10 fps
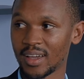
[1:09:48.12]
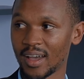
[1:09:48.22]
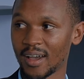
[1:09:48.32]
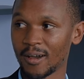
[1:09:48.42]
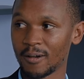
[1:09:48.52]

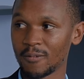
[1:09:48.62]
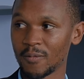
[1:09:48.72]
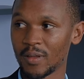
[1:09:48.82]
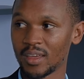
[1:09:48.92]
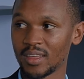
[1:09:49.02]
Uh,
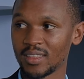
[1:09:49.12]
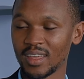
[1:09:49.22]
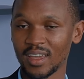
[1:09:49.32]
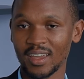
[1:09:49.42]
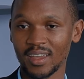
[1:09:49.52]

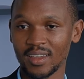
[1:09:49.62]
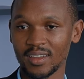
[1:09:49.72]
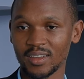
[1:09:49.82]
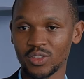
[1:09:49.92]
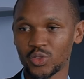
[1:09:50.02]
the
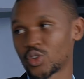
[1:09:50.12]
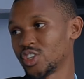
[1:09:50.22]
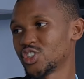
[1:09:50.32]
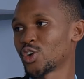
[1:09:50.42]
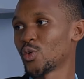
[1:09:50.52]

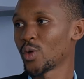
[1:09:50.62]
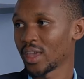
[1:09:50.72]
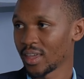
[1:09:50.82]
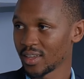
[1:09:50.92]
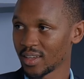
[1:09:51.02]
traditional
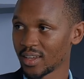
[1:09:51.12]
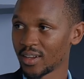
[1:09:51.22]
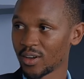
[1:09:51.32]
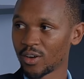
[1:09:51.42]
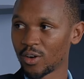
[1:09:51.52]
way
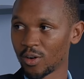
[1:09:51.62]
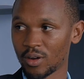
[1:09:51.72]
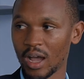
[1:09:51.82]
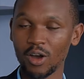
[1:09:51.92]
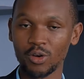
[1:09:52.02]

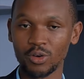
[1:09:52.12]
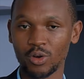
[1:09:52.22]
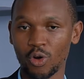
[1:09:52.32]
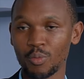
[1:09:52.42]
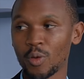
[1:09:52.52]
or
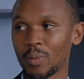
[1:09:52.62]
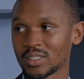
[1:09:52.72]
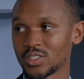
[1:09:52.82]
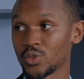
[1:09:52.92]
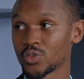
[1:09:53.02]
how
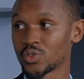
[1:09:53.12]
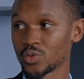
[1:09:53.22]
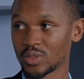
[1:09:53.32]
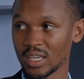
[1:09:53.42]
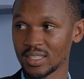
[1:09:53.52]
homeopaths used
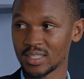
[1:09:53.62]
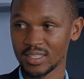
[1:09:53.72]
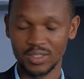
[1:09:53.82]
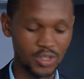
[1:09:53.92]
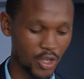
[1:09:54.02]
to test
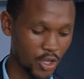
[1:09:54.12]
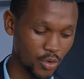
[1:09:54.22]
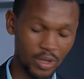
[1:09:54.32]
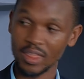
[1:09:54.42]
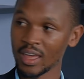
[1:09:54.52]
is
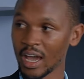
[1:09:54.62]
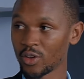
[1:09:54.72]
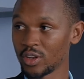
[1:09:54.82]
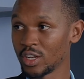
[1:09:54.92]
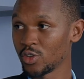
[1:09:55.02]
you get the
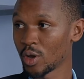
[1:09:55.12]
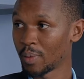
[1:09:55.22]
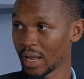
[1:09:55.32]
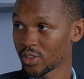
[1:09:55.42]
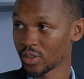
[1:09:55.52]
iodine, you
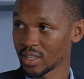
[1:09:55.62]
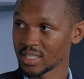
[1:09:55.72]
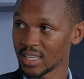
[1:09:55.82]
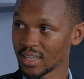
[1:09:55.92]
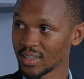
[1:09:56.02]
apply it on the
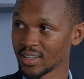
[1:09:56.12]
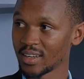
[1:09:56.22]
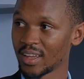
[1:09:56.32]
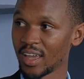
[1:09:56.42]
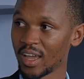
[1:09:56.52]
skin,
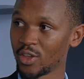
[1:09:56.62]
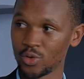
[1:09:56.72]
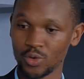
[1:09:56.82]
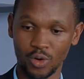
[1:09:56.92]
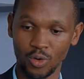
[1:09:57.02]

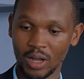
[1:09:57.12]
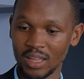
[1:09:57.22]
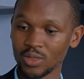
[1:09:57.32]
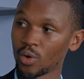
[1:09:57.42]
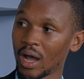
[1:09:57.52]
you look
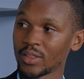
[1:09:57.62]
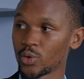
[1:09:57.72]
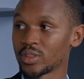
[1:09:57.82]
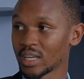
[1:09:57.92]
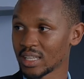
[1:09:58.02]
at, at
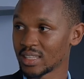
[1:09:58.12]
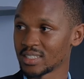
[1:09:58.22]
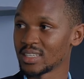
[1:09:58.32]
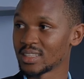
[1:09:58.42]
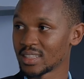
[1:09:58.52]
what rate
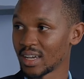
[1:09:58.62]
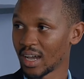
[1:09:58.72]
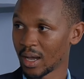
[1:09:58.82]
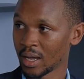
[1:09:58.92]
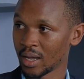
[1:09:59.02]
is it
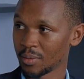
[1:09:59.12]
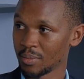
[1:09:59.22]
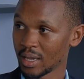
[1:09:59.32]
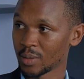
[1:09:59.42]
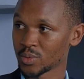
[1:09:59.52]
uh,
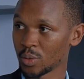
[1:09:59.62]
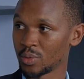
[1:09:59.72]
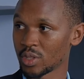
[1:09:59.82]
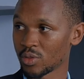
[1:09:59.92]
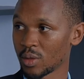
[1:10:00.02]
being
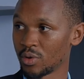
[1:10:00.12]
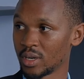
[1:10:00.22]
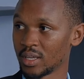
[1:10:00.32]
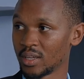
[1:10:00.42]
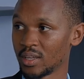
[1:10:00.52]
absorbed into the
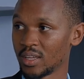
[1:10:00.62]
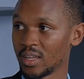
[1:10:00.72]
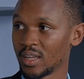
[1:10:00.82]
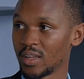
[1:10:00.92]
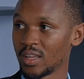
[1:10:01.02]
body.
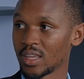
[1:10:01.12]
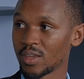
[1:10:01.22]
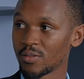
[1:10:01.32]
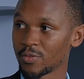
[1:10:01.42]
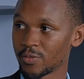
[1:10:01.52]

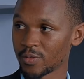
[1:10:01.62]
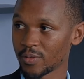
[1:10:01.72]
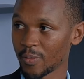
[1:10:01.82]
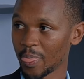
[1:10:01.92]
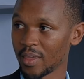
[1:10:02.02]
If
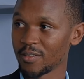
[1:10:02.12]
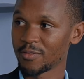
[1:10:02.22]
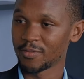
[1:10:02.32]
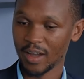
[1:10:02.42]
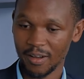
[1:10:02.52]

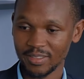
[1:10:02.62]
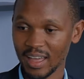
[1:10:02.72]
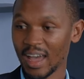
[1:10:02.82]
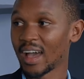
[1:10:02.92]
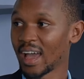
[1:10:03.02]
if
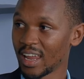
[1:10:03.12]
after a